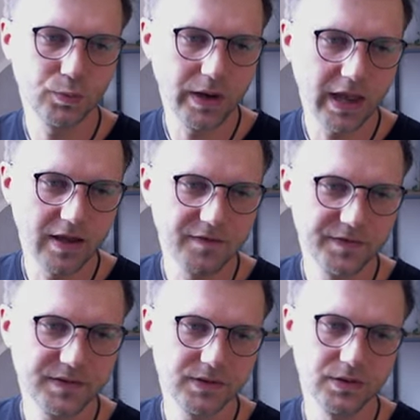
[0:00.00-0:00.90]
We have
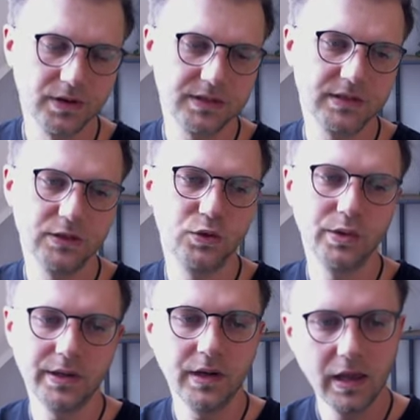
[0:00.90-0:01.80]

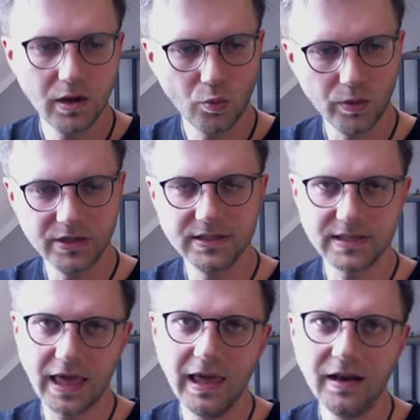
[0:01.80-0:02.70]
62, which has
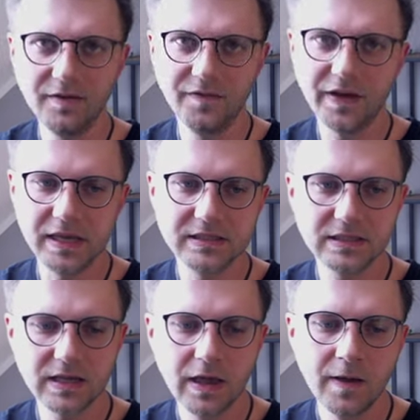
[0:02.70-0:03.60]
eight in face.